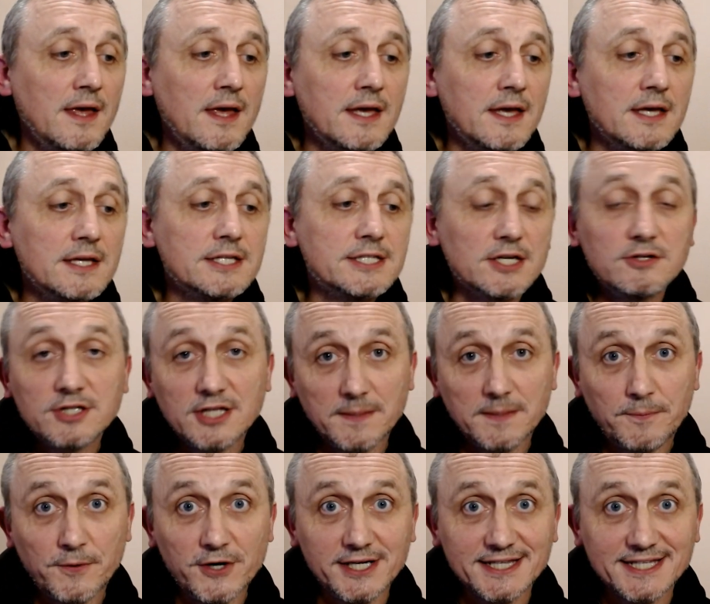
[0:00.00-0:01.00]
So to the
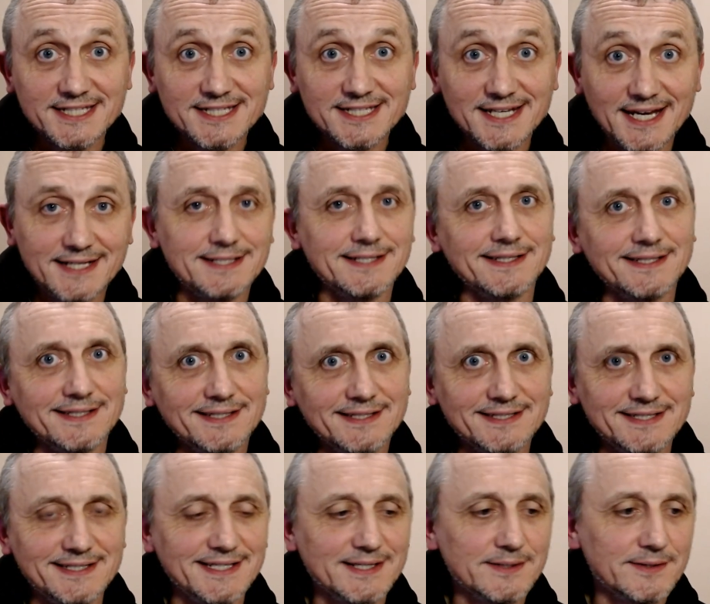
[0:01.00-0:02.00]
point in this letter, you
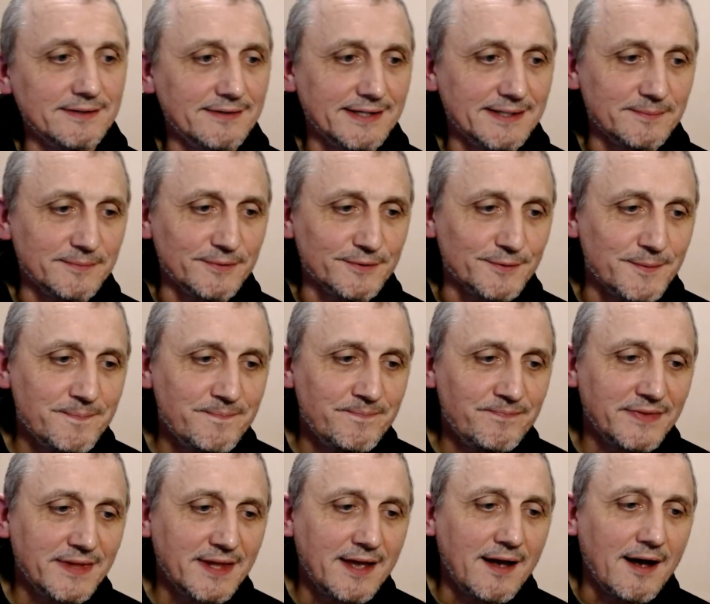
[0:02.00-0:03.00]
see how I ramble.
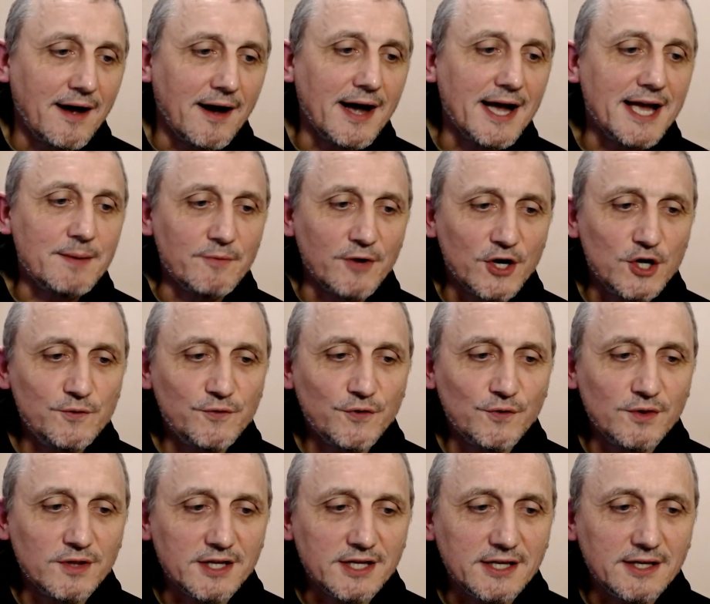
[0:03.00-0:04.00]
I am hopeful
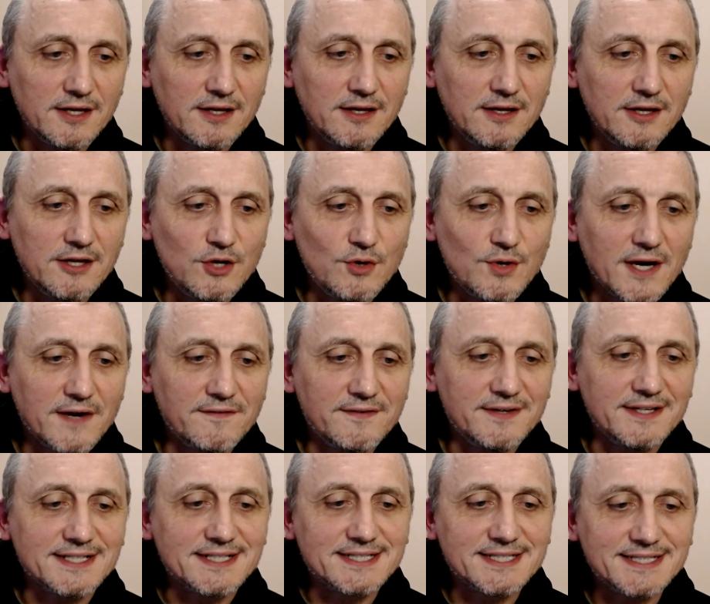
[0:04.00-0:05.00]
that you have an
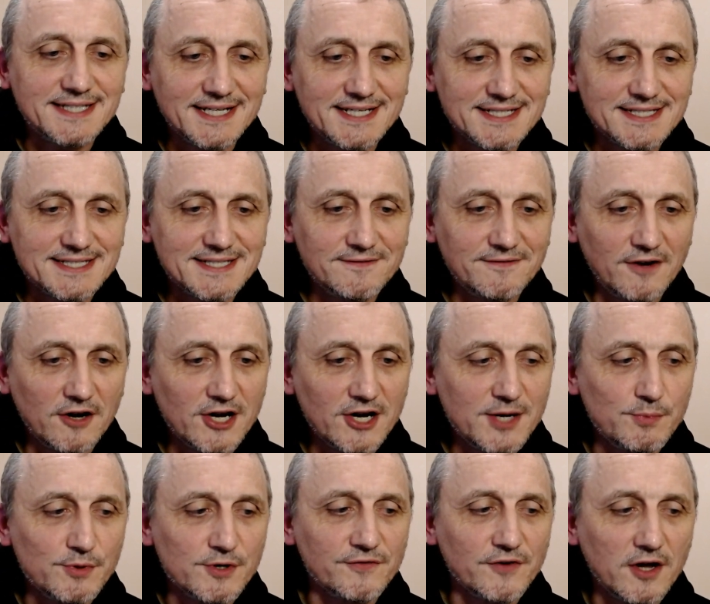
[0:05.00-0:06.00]
extensive
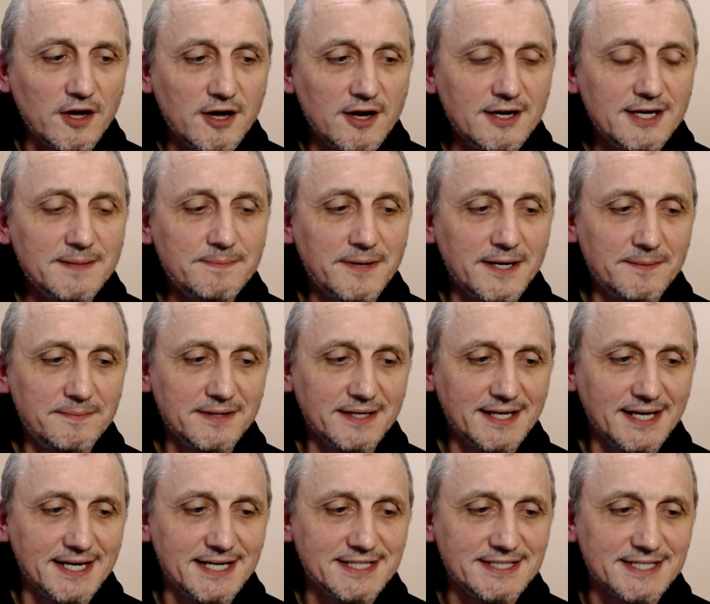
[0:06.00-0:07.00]
library of early
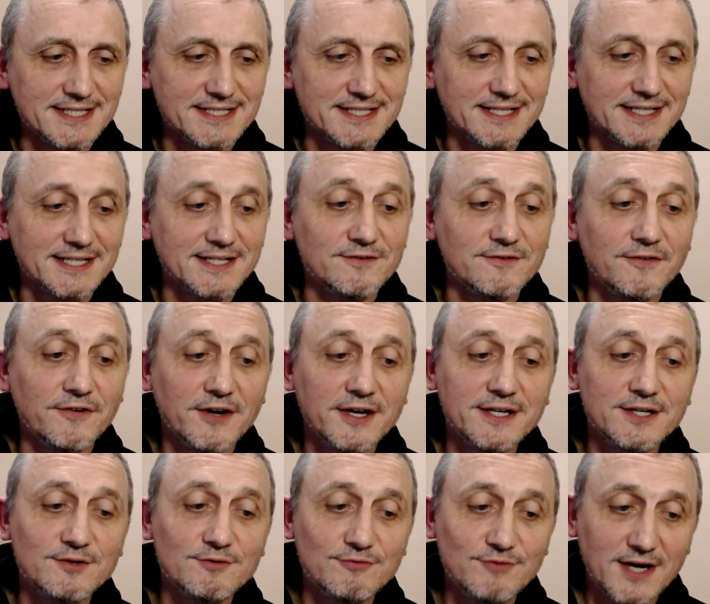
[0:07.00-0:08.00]
publications that can find
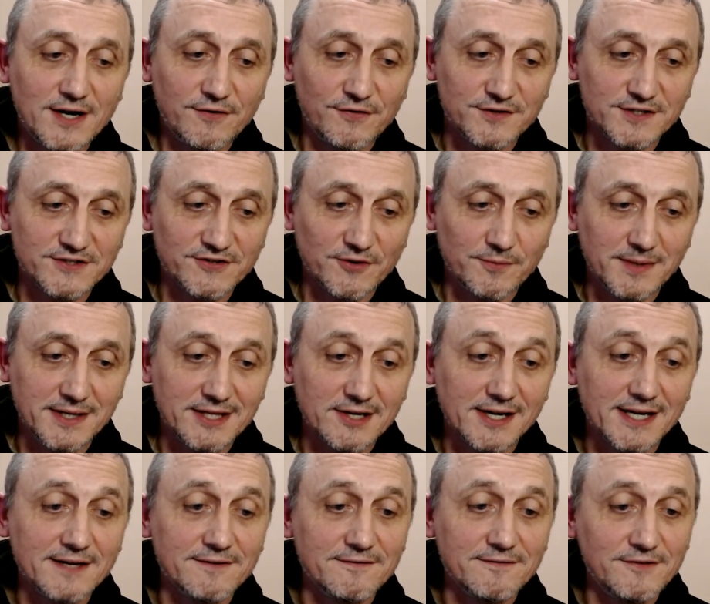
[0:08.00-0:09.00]
a reference for me that I
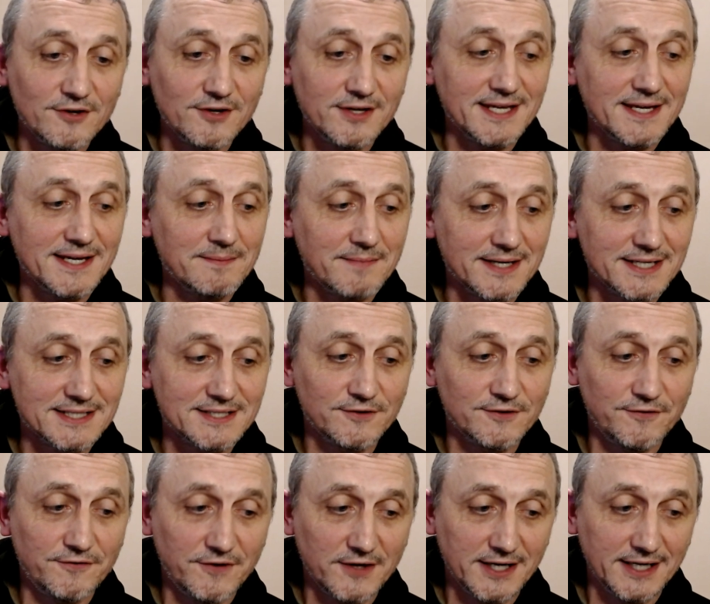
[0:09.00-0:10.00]
have not yet managed to
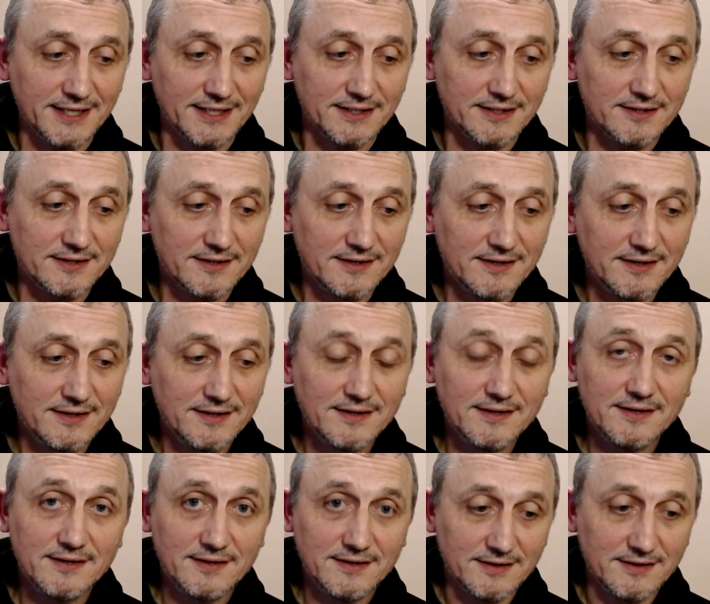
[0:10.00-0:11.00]
find.
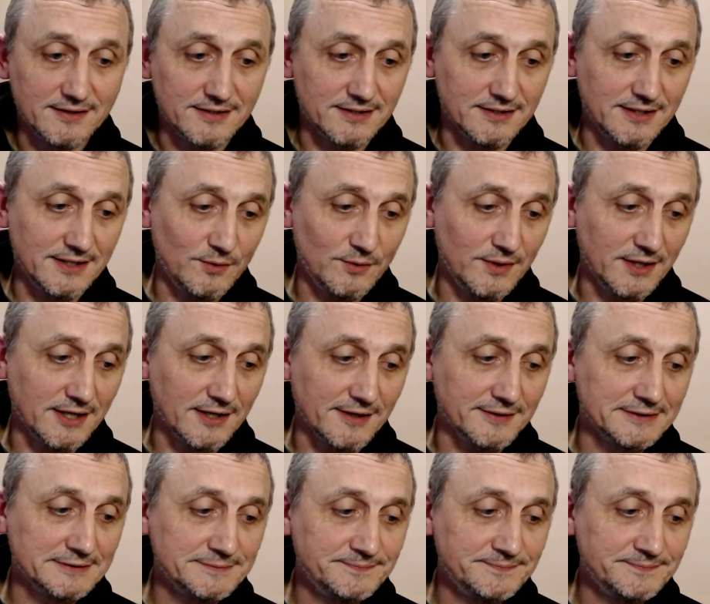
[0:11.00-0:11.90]
So here we go.